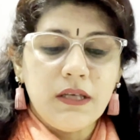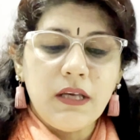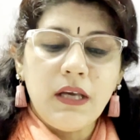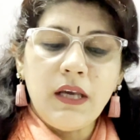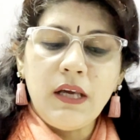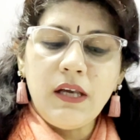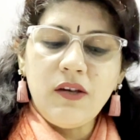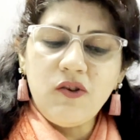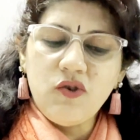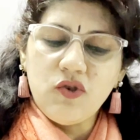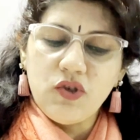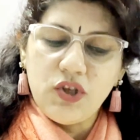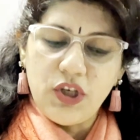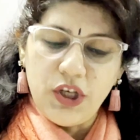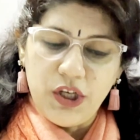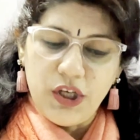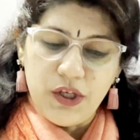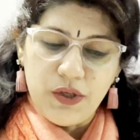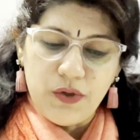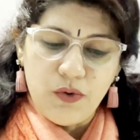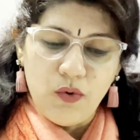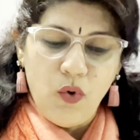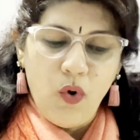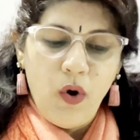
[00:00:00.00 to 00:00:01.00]
C is
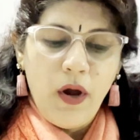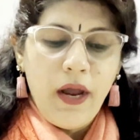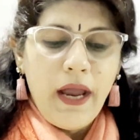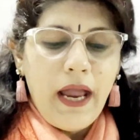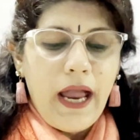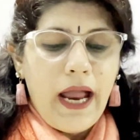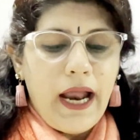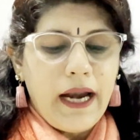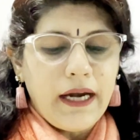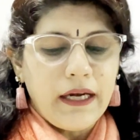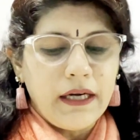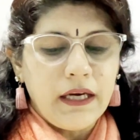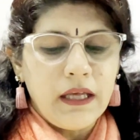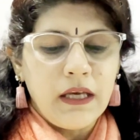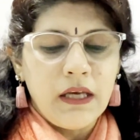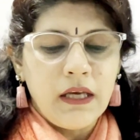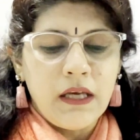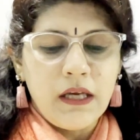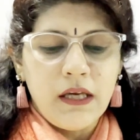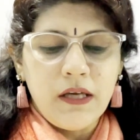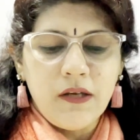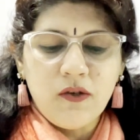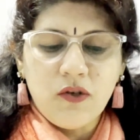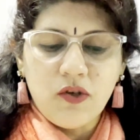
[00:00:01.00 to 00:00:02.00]
G2, and
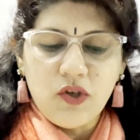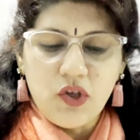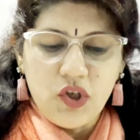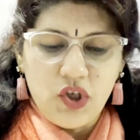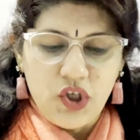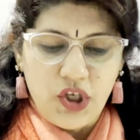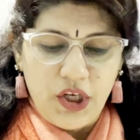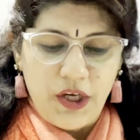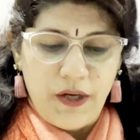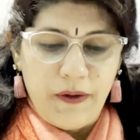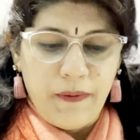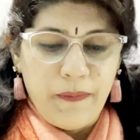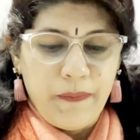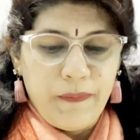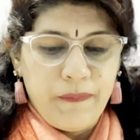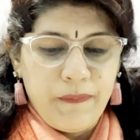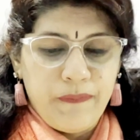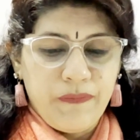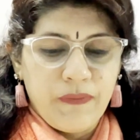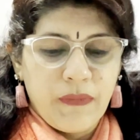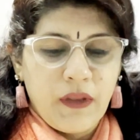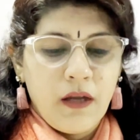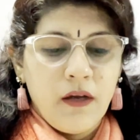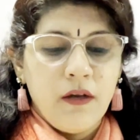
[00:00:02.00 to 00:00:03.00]
D is G.
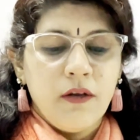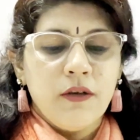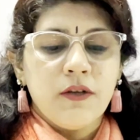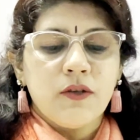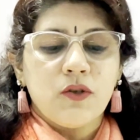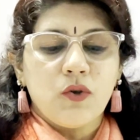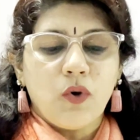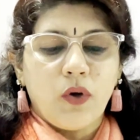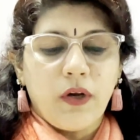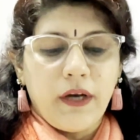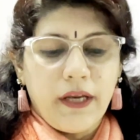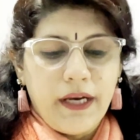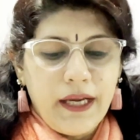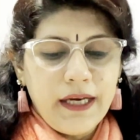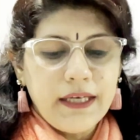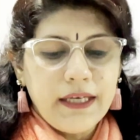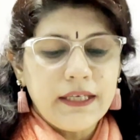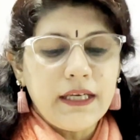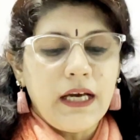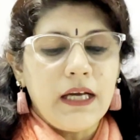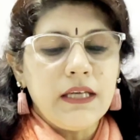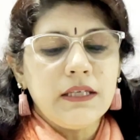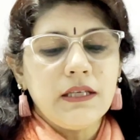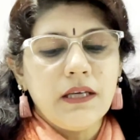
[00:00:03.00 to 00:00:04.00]
So
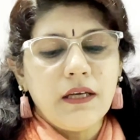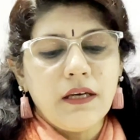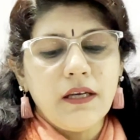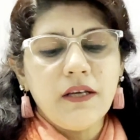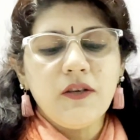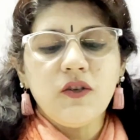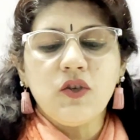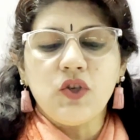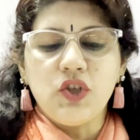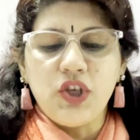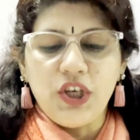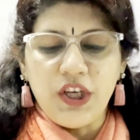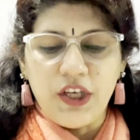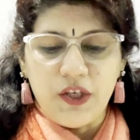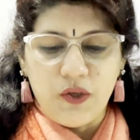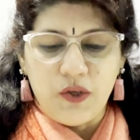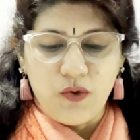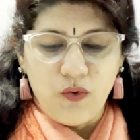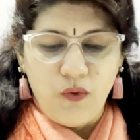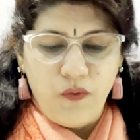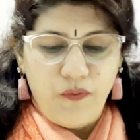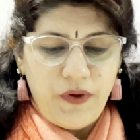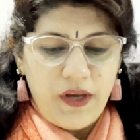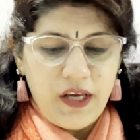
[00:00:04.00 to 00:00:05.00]
correct answer is
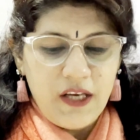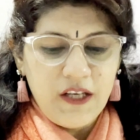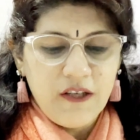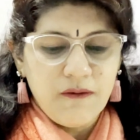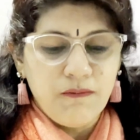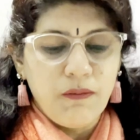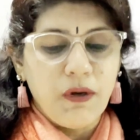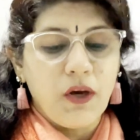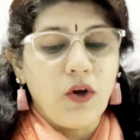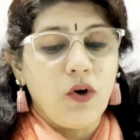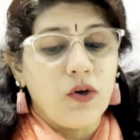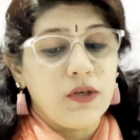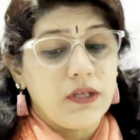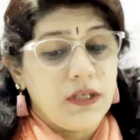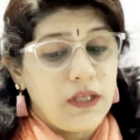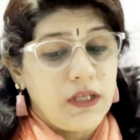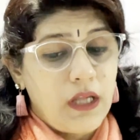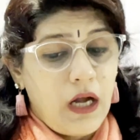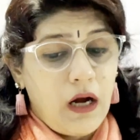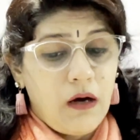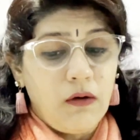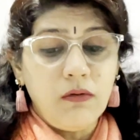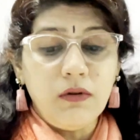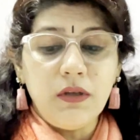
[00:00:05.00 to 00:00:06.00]
G2 phase because
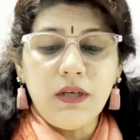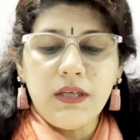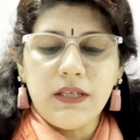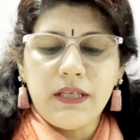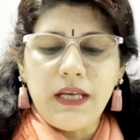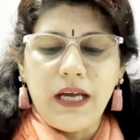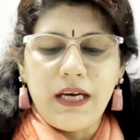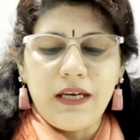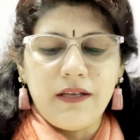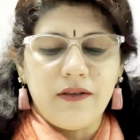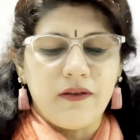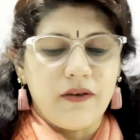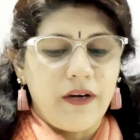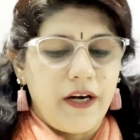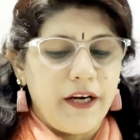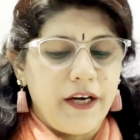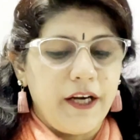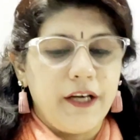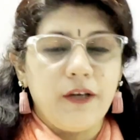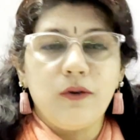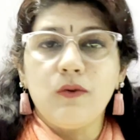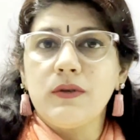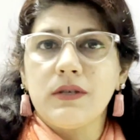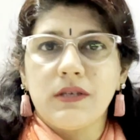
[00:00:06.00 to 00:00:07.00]
now the cell is
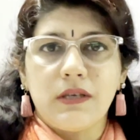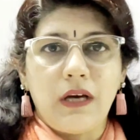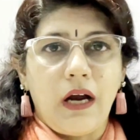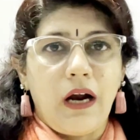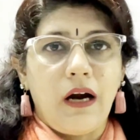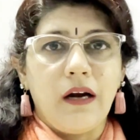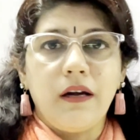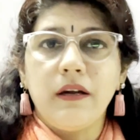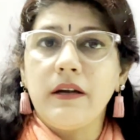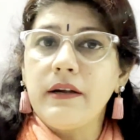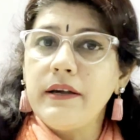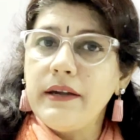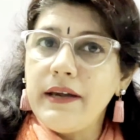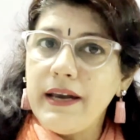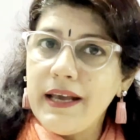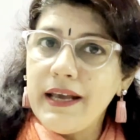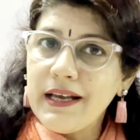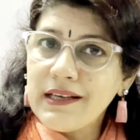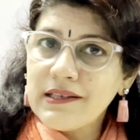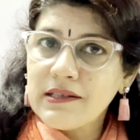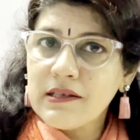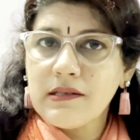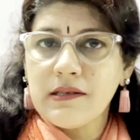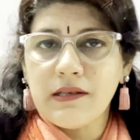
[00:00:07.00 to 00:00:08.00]
ready to start
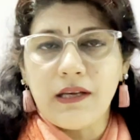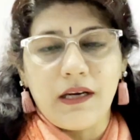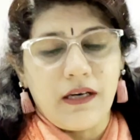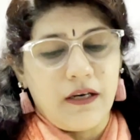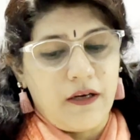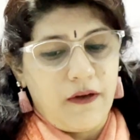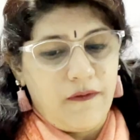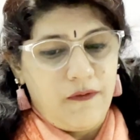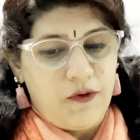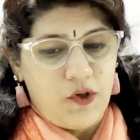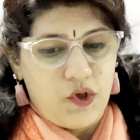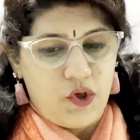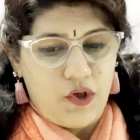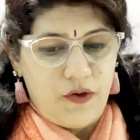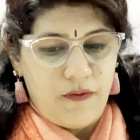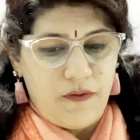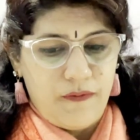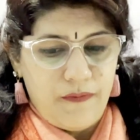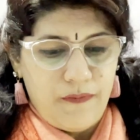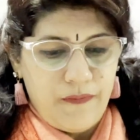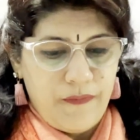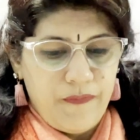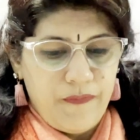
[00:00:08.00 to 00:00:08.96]
next cell division.